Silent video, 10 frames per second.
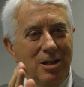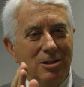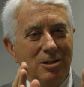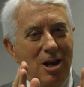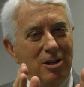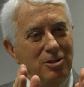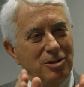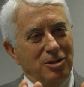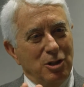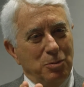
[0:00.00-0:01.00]
it's not
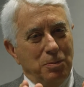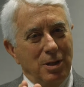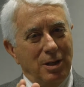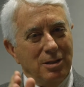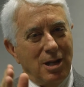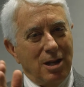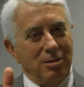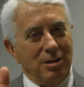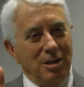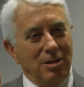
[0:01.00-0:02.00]
just this big, it's
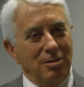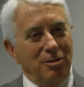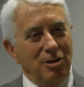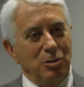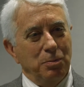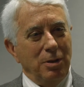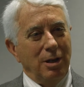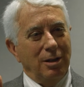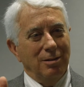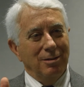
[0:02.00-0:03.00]
actually this big.